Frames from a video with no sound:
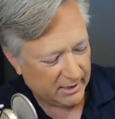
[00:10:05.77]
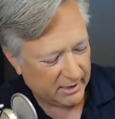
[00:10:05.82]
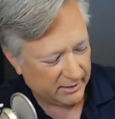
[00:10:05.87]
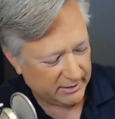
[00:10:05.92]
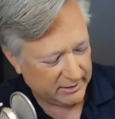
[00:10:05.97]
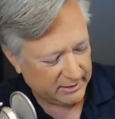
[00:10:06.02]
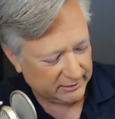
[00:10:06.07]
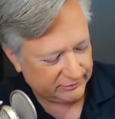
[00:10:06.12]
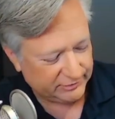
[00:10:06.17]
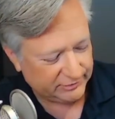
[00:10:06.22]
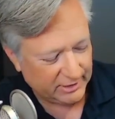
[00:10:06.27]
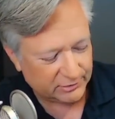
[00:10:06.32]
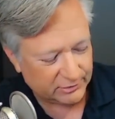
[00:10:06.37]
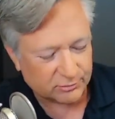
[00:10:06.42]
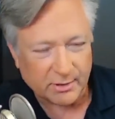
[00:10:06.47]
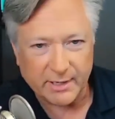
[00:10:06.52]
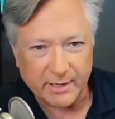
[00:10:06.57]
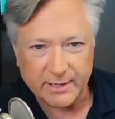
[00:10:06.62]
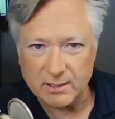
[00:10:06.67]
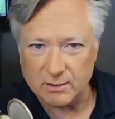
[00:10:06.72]
Now, it
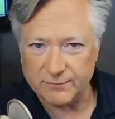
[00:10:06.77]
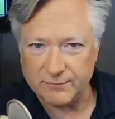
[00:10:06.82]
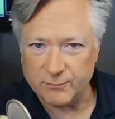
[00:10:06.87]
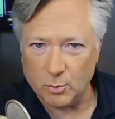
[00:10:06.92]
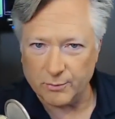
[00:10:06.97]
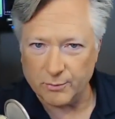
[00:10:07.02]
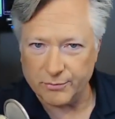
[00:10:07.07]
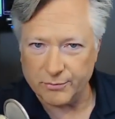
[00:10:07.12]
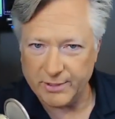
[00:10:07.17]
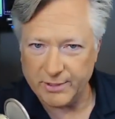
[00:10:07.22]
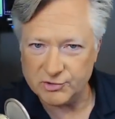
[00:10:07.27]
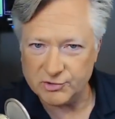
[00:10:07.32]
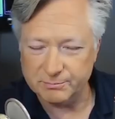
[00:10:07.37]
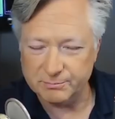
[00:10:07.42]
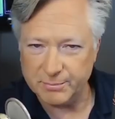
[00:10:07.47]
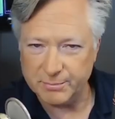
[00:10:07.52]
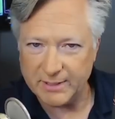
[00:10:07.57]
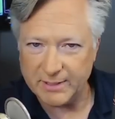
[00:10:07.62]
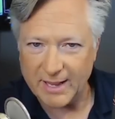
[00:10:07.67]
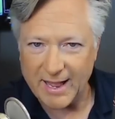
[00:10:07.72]
says right here, fourth
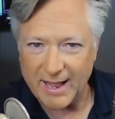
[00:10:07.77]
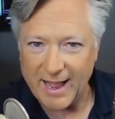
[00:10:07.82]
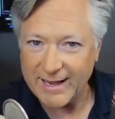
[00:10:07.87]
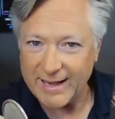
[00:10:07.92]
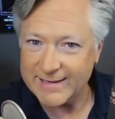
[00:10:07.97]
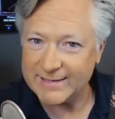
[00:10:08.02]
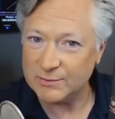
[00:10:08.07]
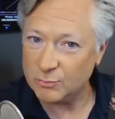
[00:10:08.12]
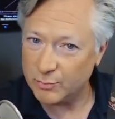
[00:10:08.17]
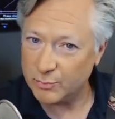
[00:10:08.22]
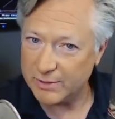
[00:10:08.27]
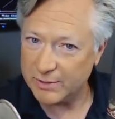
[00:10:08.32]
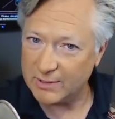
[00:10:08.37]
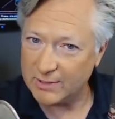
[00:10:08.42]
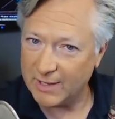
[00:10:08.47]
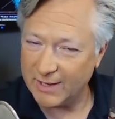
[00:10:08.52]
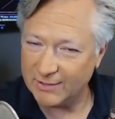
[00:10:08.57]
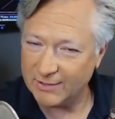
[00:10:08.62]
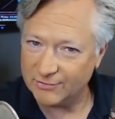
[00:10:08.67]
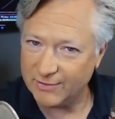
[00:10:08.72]
edition, but I didn't
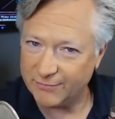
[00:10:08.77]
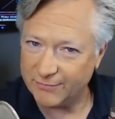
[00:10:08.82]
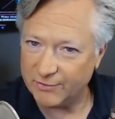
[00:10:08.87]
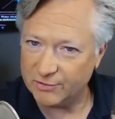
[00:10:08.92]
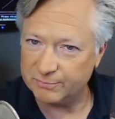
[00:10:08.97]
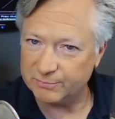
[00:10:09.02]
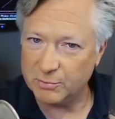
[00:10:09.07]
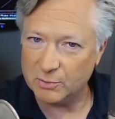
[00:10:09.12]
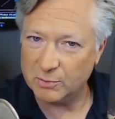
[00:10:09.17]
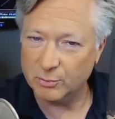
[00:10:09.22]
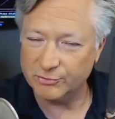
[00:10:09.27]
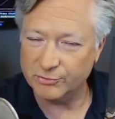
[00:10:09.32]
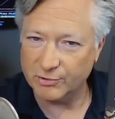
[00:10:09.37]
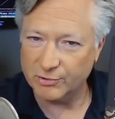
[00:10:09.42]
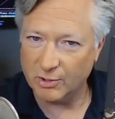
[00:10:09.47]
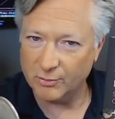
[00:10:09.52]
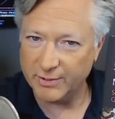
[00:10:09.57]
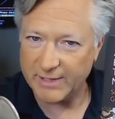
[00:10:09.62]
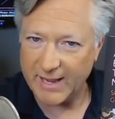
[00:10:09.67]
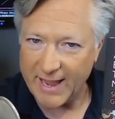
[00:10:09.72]
realize that this book
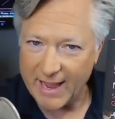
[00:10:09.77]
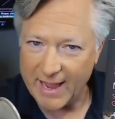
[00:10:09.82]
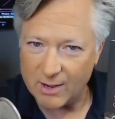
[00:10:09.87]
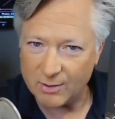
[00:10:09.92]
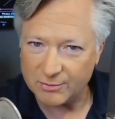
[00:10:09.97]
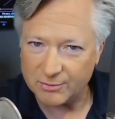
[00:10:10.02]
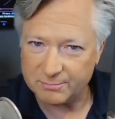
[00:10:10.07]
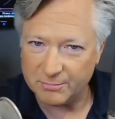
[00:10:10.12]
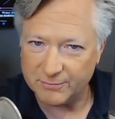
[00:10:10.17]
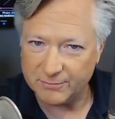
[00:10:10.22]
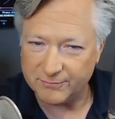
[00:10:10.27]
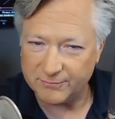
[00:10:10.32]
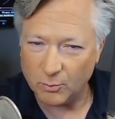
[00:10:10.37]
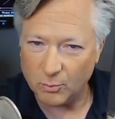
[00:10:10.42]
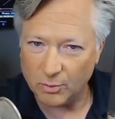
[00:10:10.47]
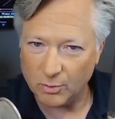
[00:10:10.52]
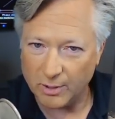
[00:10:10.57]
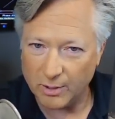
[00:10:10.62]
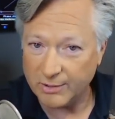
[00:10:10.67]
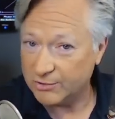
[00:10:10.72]
was already out
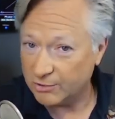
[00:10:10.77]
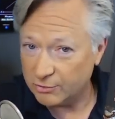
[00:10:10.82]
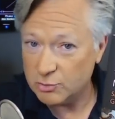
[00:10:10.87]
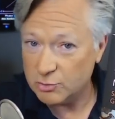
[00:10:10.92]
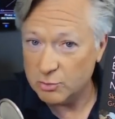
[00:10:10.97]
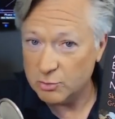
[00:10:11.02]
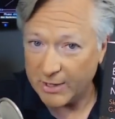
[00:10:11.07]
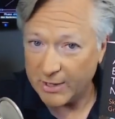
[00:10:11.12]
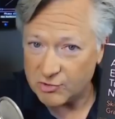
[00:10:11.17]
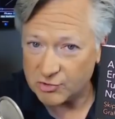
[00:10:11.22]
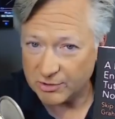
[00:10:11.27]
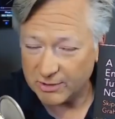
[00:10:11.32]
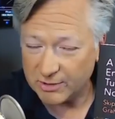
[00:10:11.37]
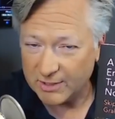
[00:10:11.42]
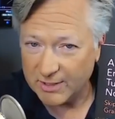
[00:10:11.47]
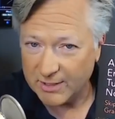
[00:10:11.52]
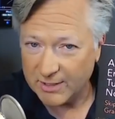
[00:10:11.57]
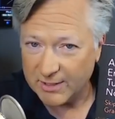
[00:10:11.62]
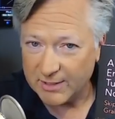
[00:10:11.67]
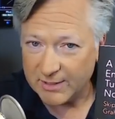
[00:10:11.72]
before until you
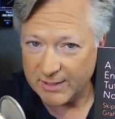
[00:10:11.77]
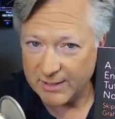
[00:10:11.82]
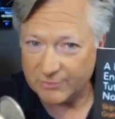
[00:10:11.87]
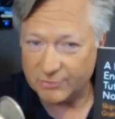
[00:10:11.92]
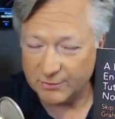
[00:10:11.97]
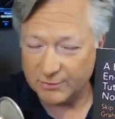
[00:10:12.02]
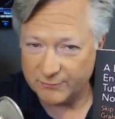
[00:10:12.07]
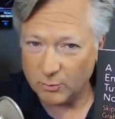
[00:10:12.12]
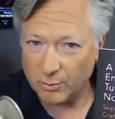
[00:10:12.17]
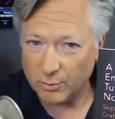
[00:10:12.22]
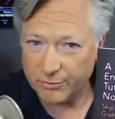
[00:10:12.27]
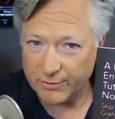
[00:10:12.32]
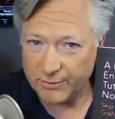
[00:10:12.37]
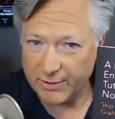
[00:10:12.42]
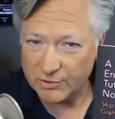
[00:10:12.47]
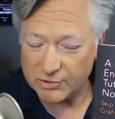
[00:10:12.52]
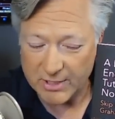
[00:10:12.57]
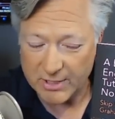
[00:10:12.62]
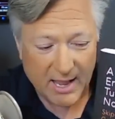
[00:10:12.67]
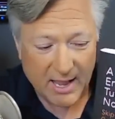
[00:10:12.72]
mentioned it's the
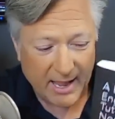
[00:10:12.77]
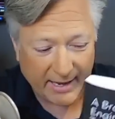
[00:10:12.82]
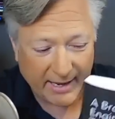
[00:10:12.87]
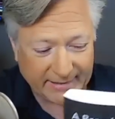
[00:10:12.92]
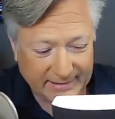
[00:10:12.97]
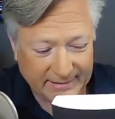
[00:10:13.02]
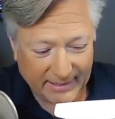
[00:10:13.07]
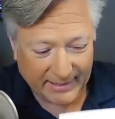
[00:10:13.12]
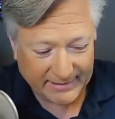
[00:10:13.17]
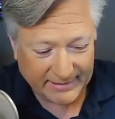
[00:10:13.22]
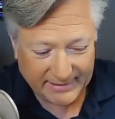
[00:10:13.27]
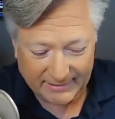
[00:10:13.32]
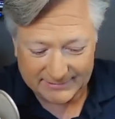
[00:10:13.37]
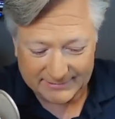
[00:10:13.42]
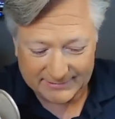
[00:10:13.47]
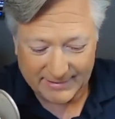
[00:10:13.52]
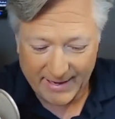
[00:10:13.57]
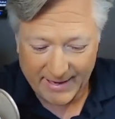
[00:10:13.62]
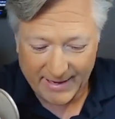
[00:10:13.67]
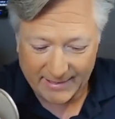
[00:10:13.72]
fourth edition. I, I
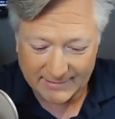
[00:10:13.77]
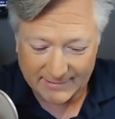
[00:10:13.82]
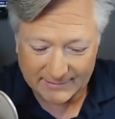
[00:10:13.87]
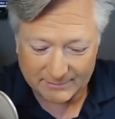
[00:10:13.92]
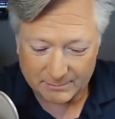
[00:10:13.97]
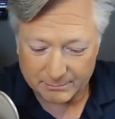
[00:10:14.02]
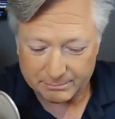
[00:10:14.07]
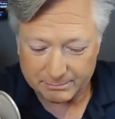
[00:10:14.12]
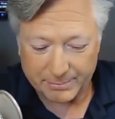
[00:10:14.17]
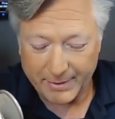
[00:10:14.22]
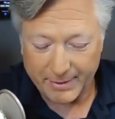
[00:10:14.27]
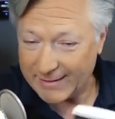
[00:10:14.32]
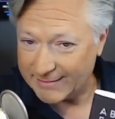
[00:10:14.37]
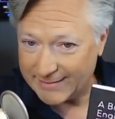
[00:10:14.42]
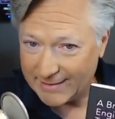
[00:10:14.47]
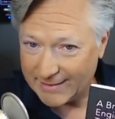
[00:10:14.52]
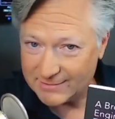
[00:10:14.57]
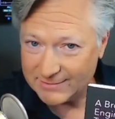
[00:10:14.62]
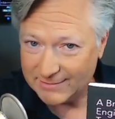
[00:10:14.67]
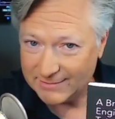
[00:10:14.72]
guess I hadn't
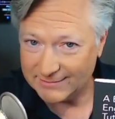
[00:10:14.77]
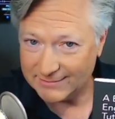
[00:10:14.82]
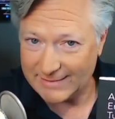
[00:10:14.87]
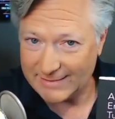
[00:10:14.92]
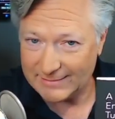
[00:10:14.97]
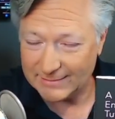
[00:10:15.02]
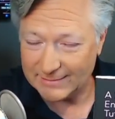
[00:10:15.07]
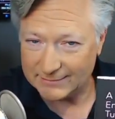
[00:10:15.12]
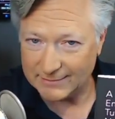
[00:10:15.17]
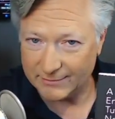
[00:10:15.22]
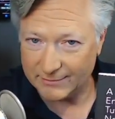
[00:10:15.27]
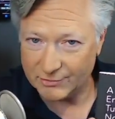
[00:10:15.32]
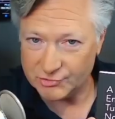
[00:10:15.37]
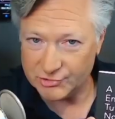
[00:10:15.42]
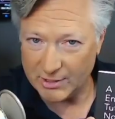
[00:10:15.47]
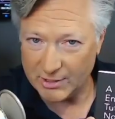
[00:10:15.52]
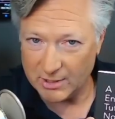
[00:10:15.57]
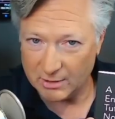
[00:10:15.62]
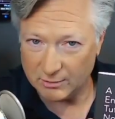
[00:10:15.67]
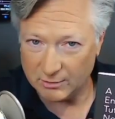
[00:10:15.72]
paid attention and seen this
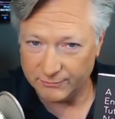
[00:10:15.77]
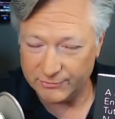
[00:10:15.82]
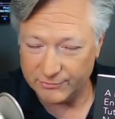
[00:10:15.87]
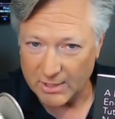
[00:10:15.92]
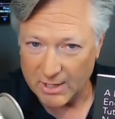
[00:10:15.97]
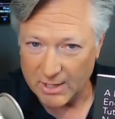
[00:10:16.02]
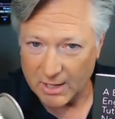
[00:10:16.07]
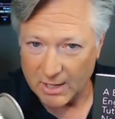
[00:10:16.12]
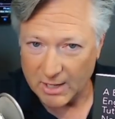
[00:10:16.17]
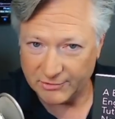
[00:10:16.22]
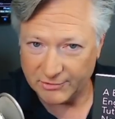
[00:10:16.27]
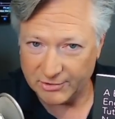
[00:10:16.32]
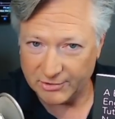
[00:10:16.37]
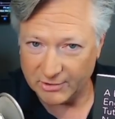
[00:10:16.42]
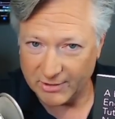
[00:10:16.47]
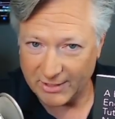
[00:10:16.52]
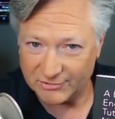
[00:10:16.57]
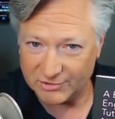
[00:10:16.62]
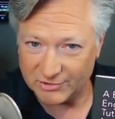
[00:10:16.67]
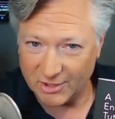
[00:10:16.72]
on the shelves
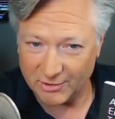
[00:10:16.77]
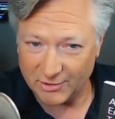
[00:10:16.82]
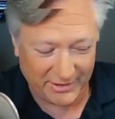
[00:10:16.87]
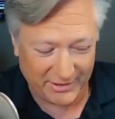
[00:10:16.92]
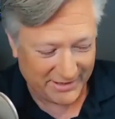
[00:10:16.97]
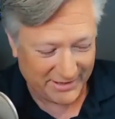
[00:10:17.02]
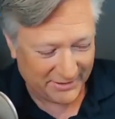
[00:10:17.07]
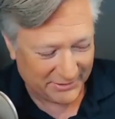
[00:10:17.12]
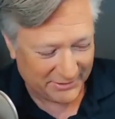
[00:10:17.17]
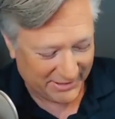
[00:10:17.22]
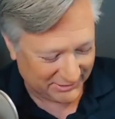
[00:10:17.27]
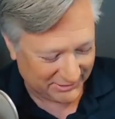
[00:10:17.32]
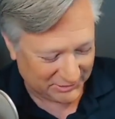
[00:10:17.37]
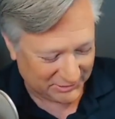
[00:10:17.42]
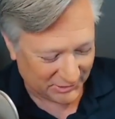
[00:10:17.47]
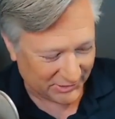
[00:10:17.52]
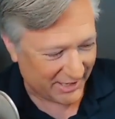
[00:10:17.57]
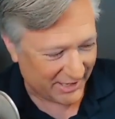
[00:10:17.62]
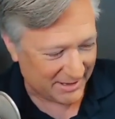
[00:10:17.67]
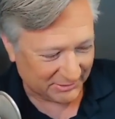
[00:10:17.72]
until right. I saw
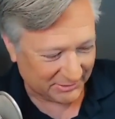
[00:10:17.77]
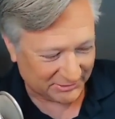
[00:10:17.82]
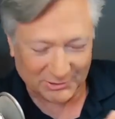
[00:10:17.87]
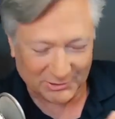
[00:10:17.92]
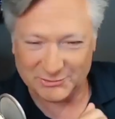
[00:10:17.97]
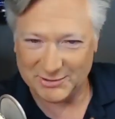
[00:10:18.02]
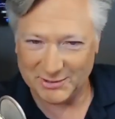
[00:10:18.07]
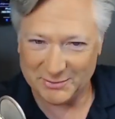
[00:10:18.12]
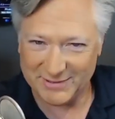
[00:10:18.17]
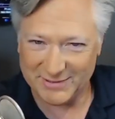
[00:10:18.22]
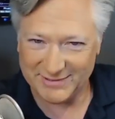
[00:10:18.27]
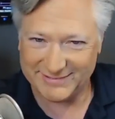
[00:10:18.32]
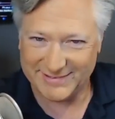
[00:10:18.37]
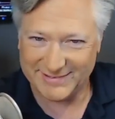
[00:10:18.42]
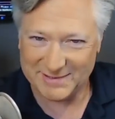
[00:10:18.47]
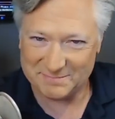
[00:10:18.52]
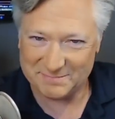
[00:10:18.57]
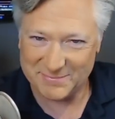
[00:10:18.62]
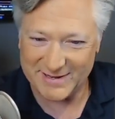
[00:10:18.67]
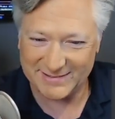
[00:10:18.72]
your name associated with it,
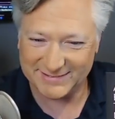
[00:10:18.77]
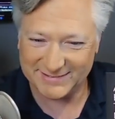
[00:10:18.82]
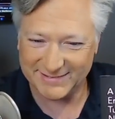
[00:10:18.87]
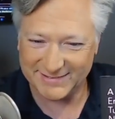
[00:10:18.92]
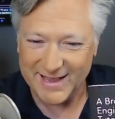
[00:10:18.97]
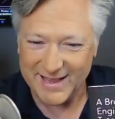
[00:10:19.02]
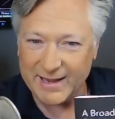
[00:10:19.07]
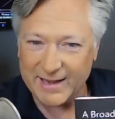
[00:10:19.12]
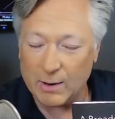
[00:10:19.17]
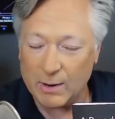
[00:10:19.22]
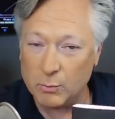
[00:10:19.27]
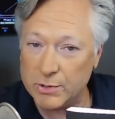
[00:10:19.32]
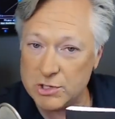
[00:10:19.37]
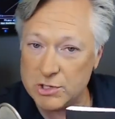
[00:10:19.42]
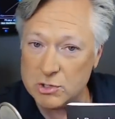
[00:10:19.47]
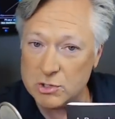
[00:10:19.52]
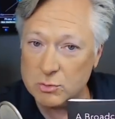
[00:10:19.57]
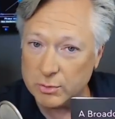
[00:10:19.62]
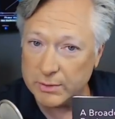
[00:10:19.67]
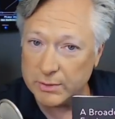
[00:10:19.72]
Skip Pizzi. Now, were
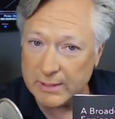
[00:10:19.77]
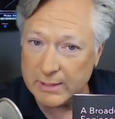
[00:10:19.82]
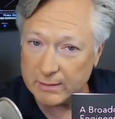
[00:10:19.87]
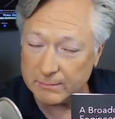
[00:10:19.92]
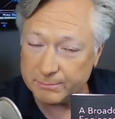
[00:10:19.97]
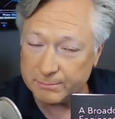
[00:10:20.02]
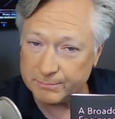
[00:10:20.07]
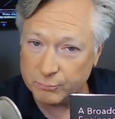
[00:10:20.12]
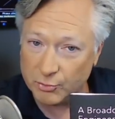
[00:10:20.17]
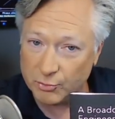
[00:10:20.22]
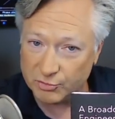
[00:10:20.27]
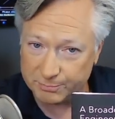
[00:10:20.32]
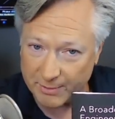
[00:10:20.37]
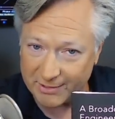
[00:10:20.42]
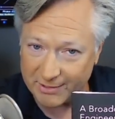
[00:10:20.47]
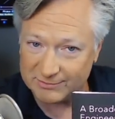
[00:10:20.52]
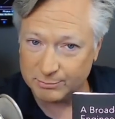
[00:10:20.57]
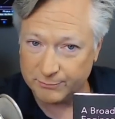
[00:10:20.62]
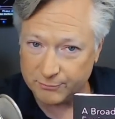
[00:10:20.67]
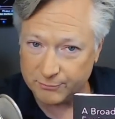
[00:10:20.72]
you
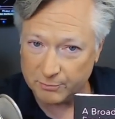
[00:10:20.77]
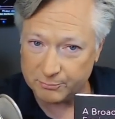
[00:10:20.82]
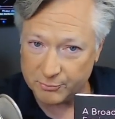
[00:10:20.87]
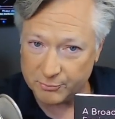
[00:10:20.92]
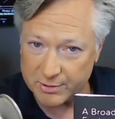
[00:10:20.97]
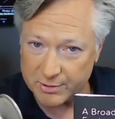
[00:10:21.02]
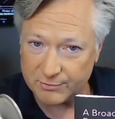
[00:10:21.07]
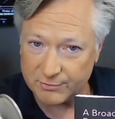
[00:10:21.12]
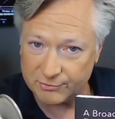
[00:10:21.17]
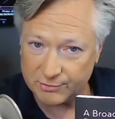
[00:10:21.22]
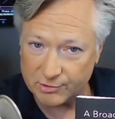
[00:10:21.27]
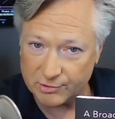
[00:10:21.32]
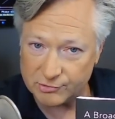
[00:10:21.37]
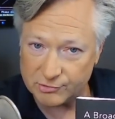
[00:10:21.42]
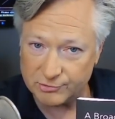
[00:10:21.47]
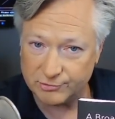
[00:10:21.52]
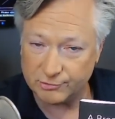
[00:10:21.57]
responsible for previous